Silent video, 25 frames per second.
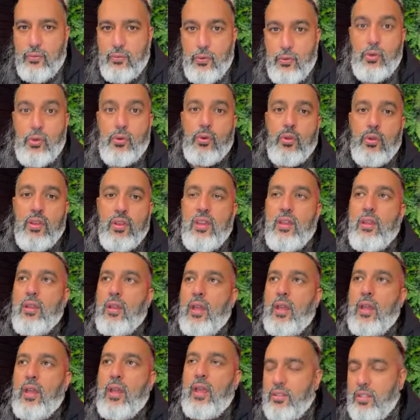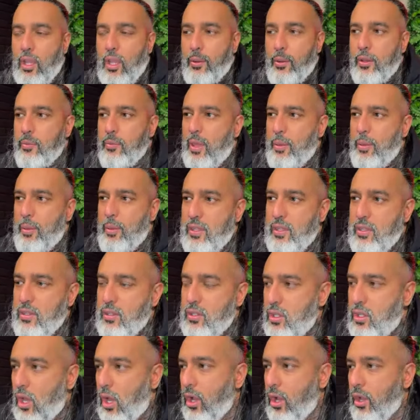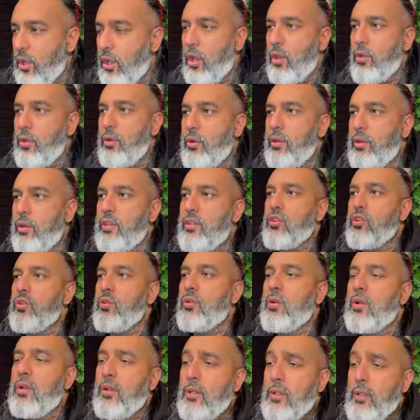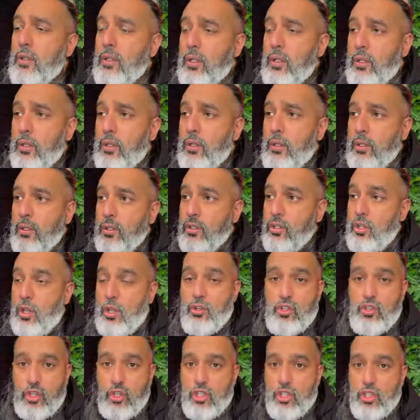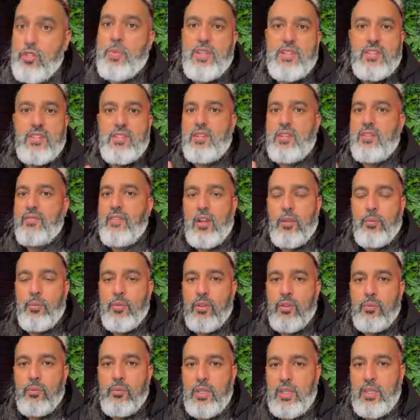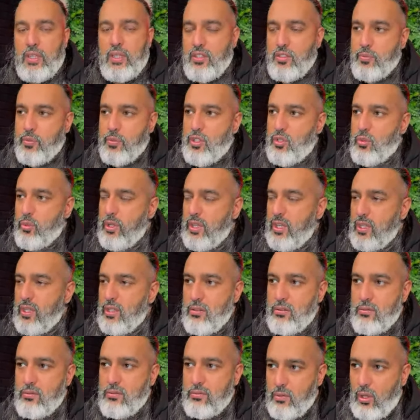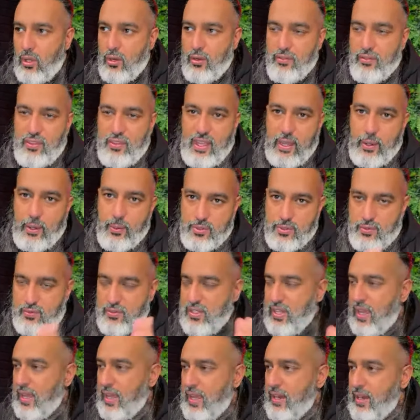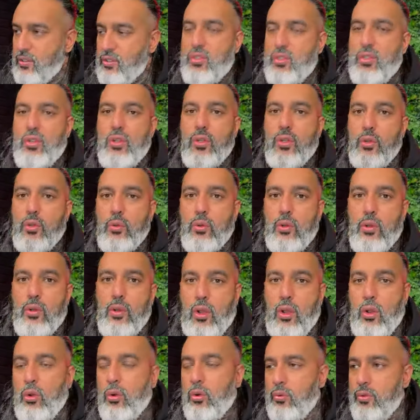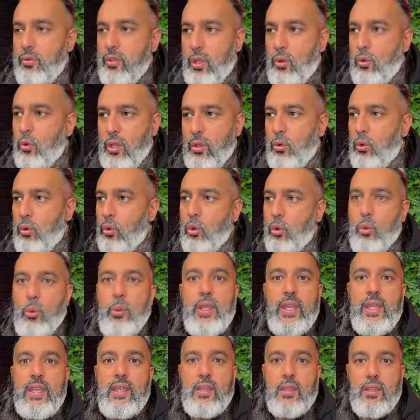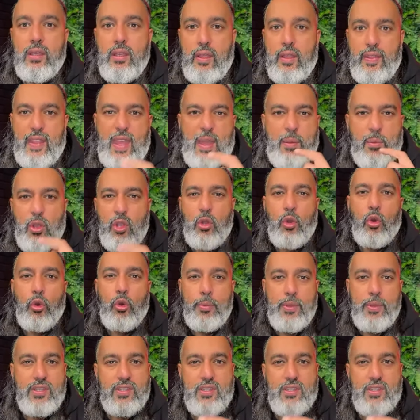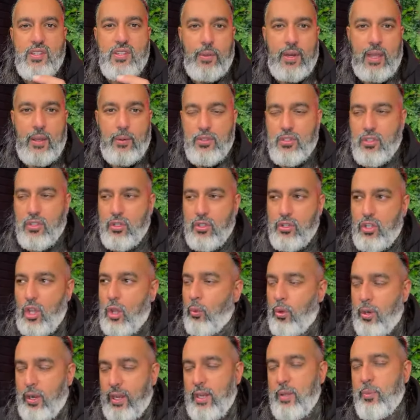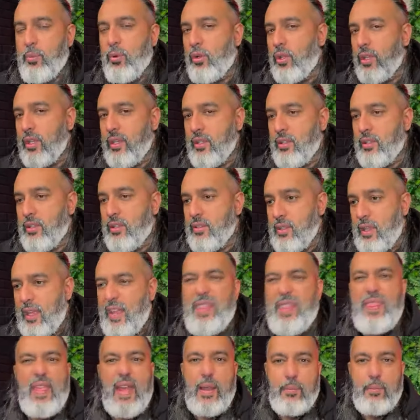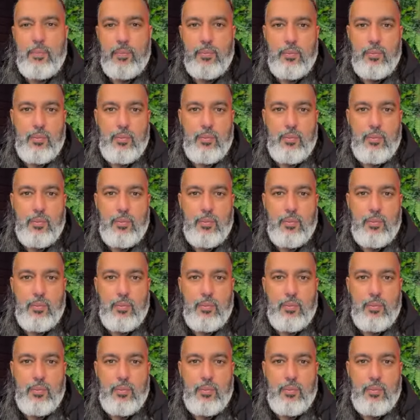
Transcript: a recruiter and going, maybe I only do, just business development meetings between kind of the hours of 10 and 2 all week, and they're my core business development hours. So I don't want any bookings in that,